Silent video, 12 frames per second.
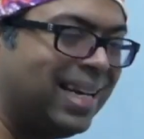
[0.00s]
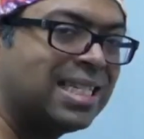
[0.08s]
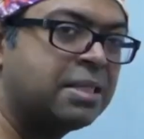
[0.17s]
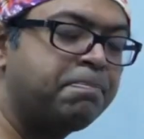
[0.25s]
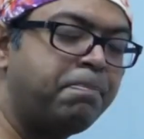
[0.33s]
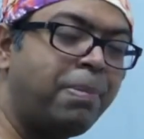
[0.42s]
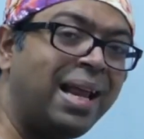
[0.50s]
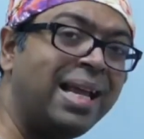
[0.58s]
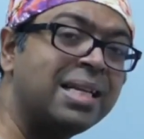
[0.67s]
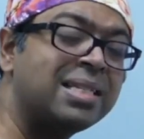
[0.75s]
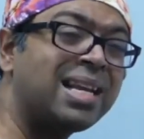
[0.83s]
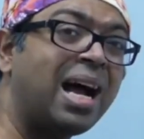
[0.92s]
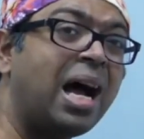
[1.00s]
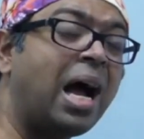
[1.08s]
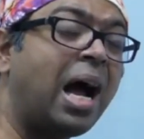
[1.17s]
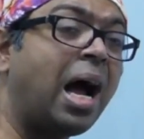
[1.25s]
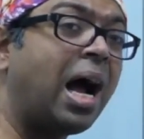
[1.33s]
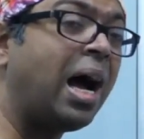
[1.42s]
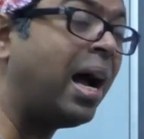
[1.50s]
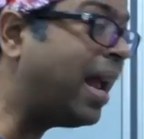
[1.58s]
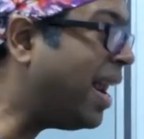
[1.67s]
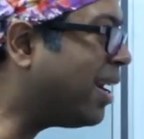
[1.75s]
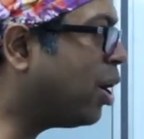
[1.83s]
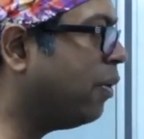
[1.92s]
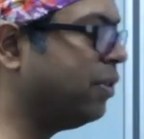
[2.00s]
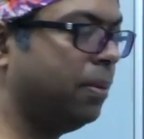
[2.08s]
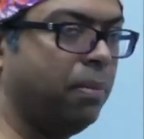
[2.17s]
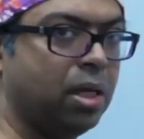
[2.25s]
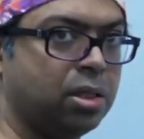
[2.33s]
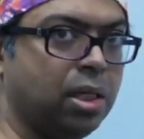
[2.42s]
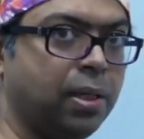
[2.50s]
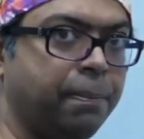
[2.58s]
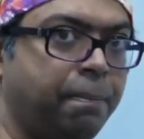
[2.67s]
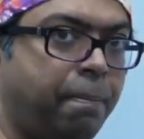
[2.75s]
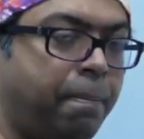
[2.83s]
is placed ahead of the muscle.